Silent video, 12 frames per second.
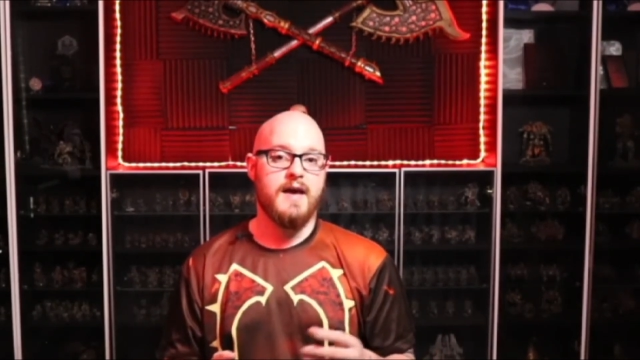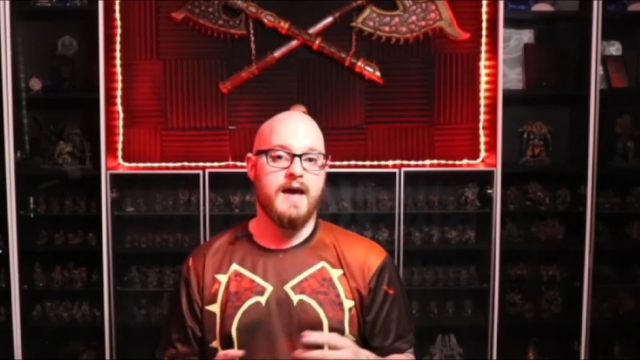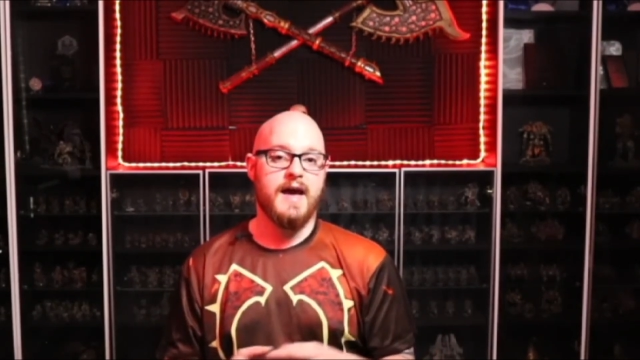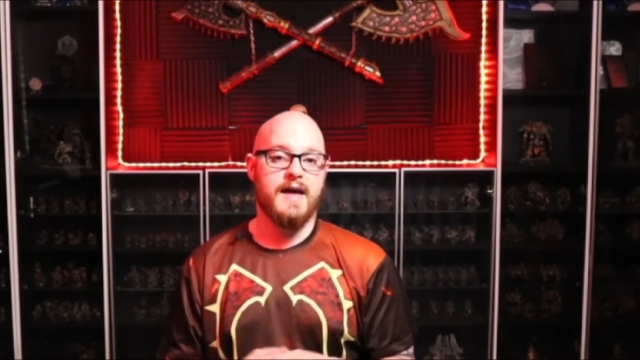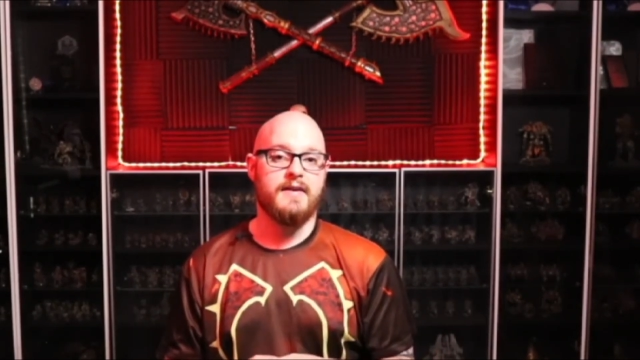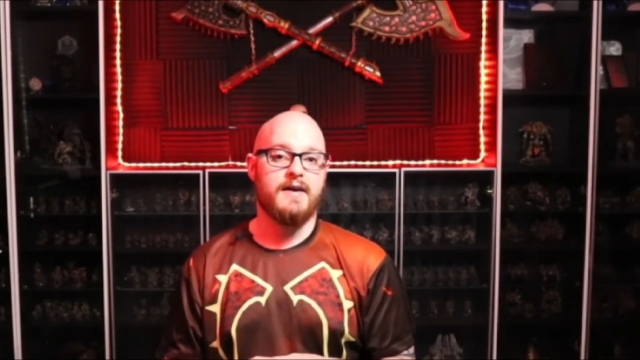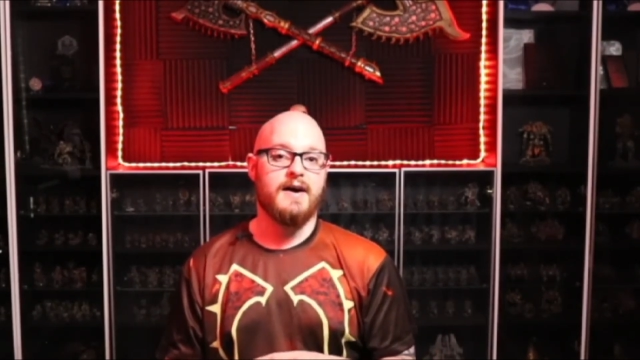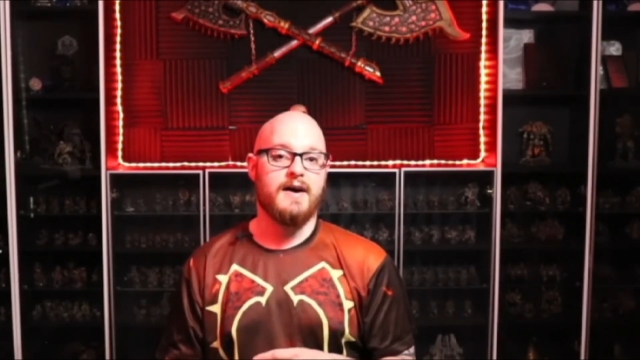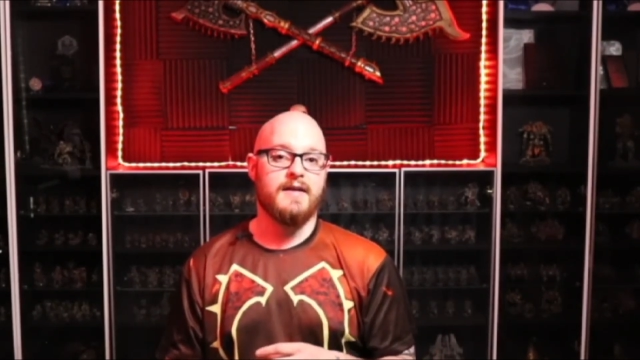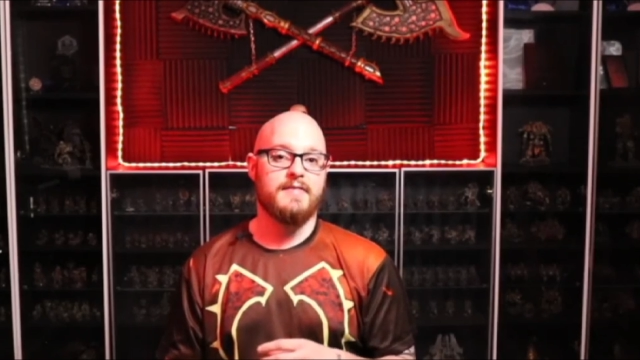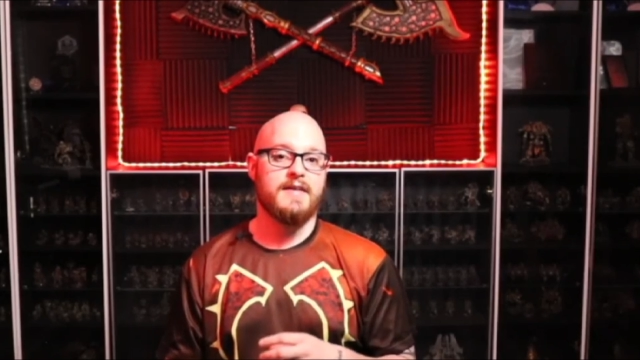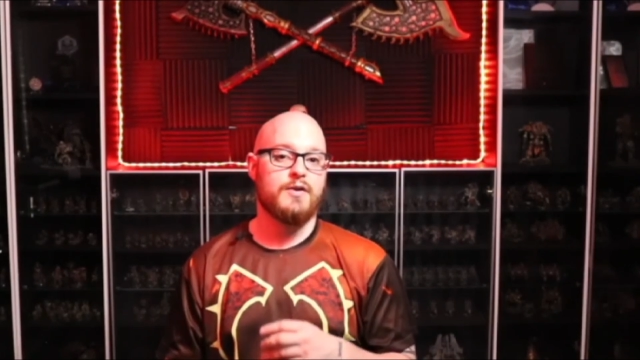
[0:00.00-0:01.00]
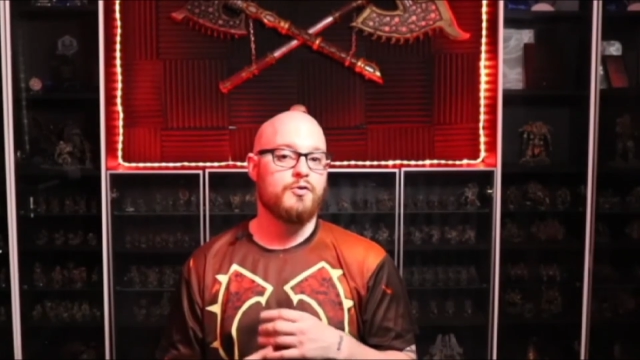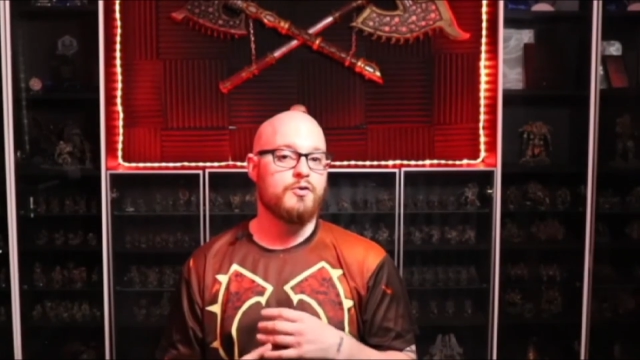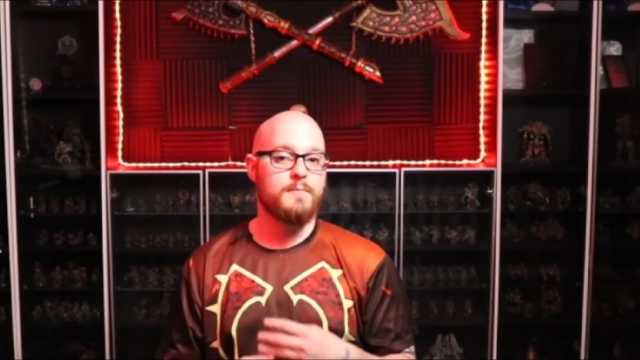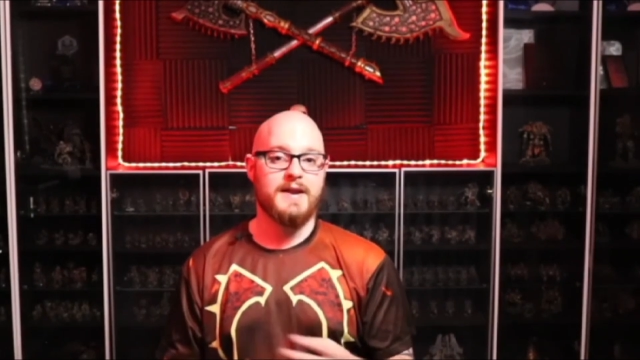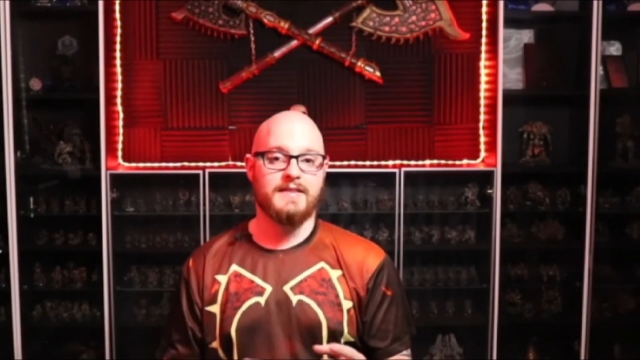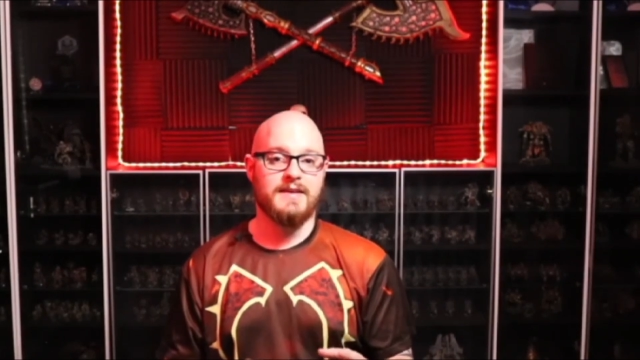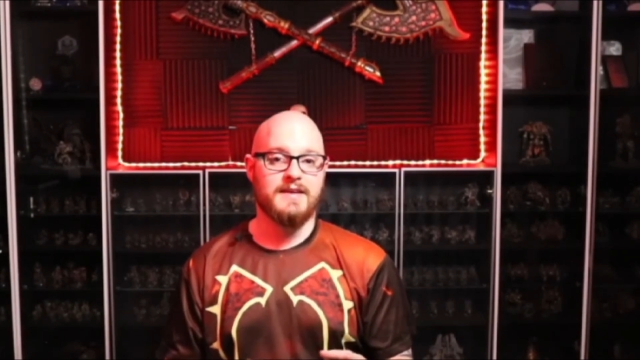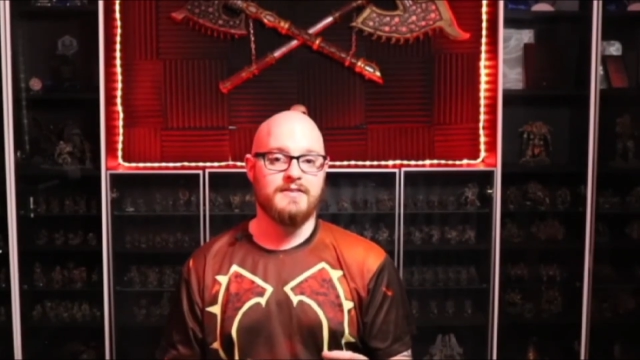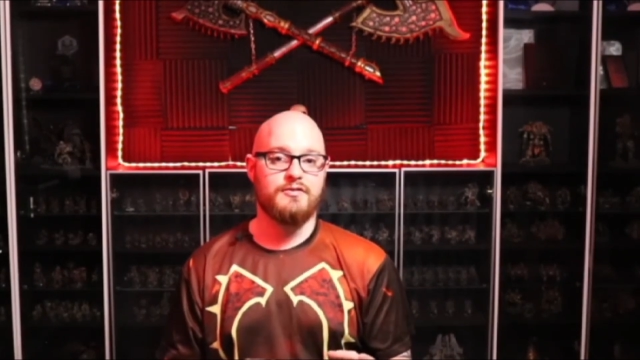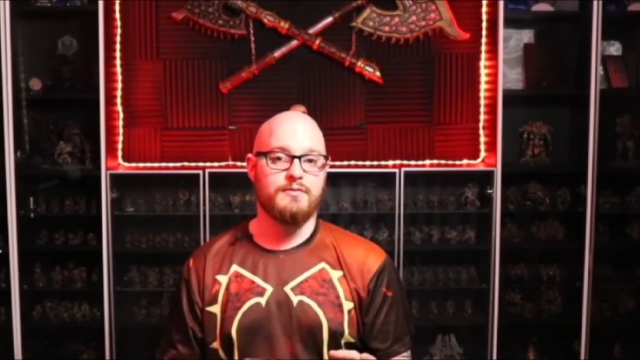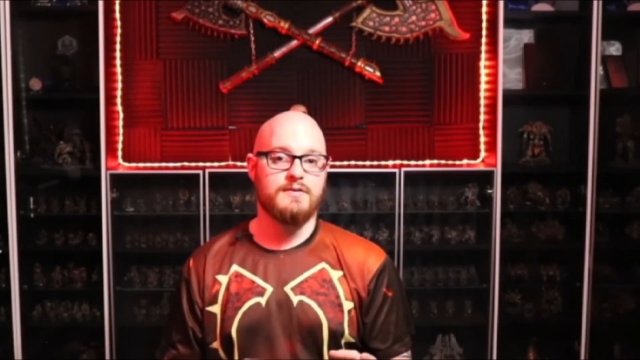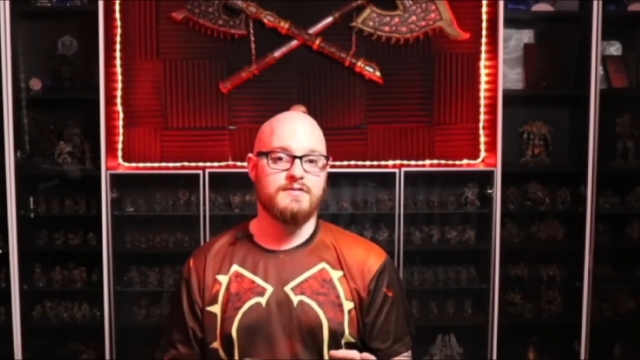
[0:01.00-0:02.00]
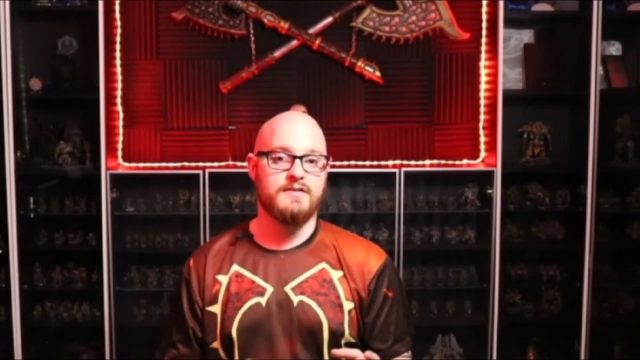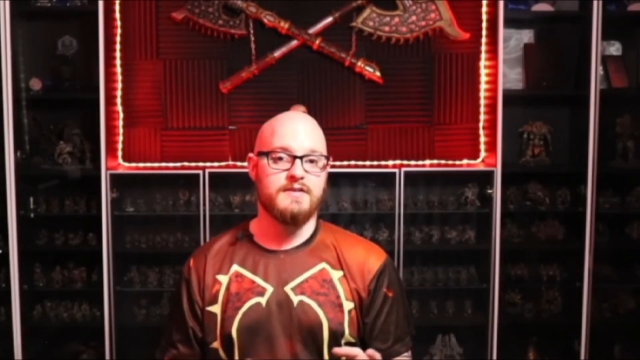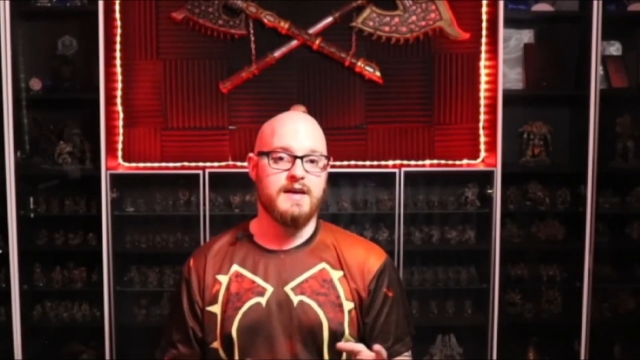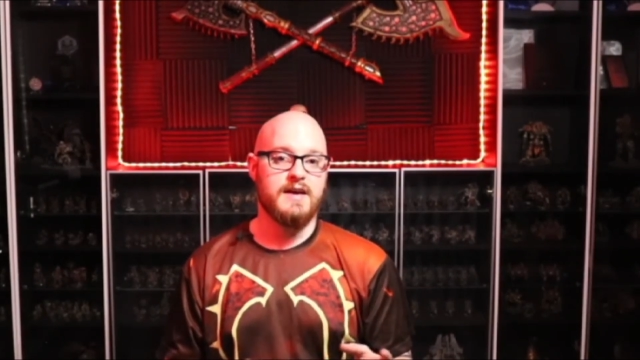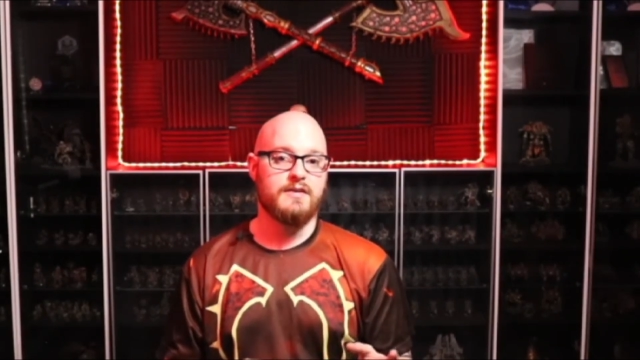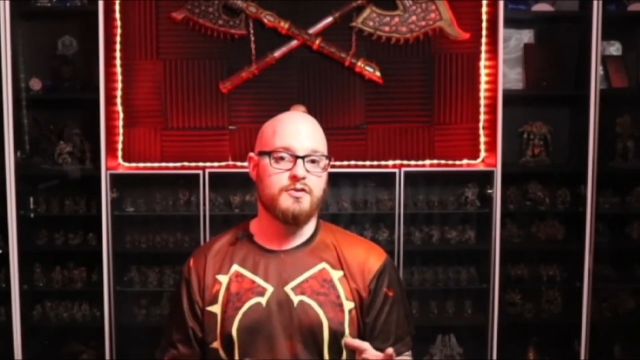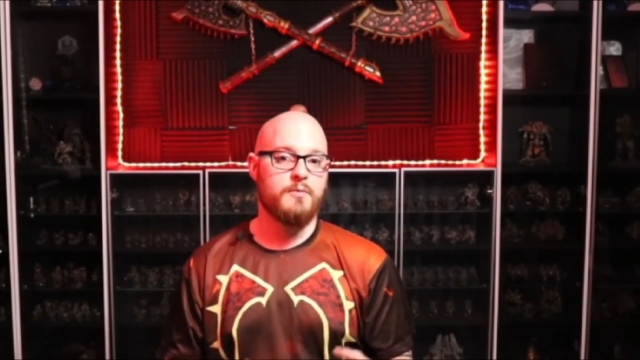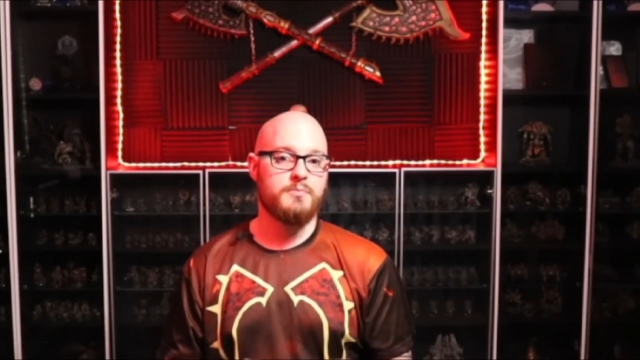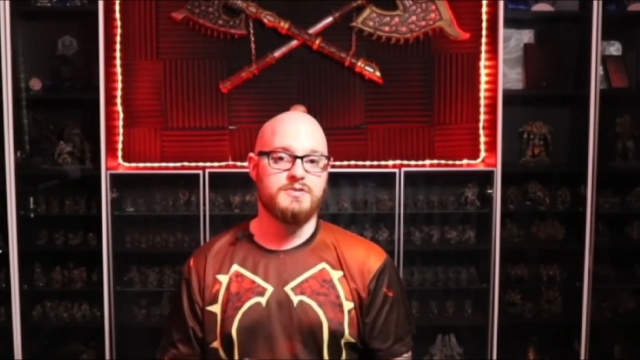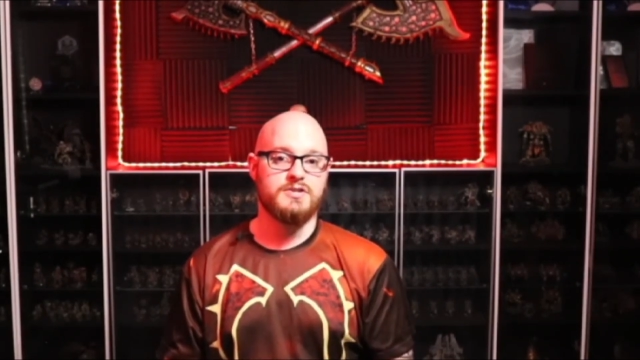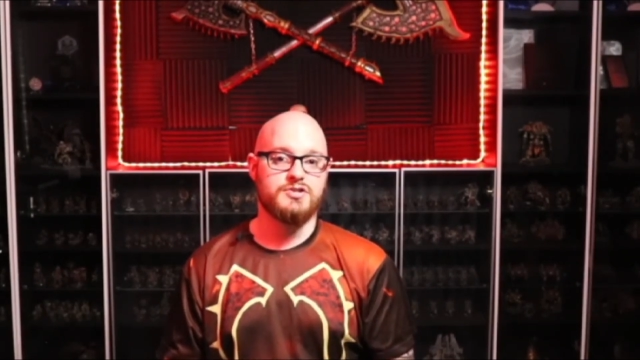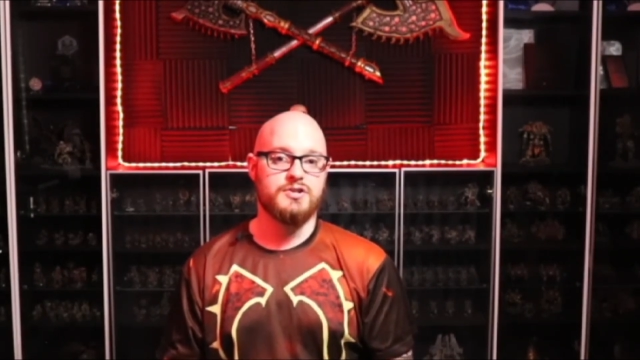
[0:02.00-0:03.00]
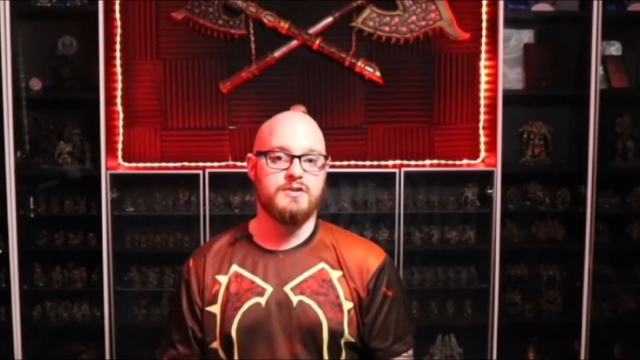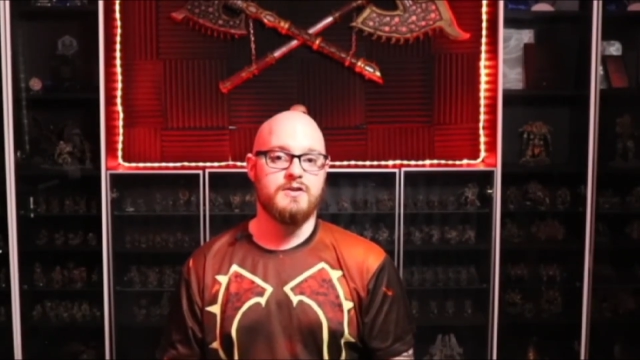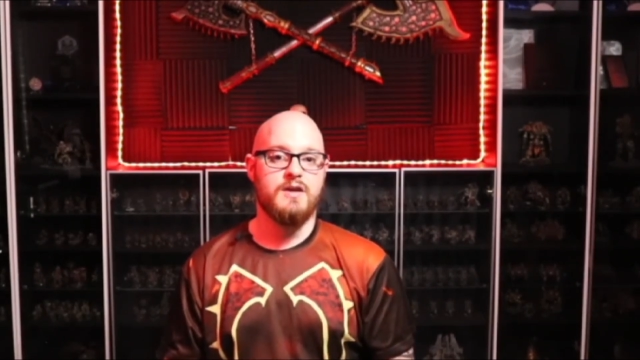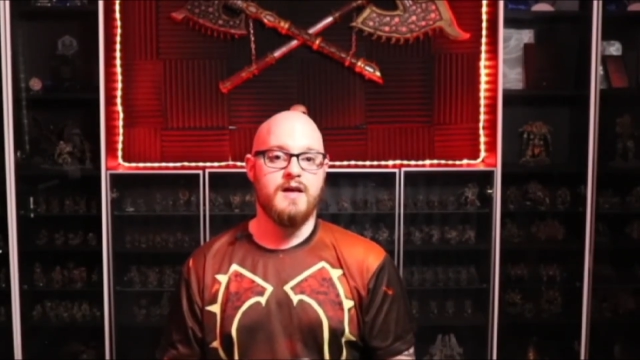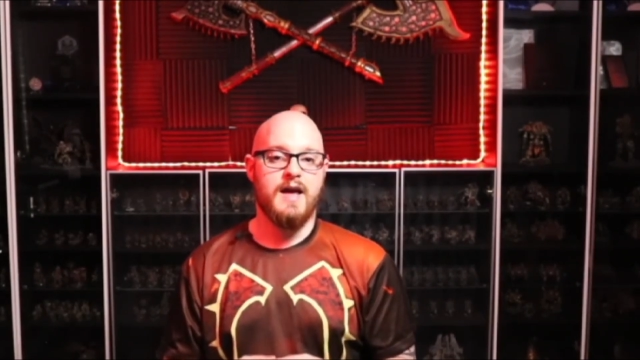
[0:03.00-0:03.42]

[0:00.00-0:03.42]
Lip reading: and that automatically gets you into the competition.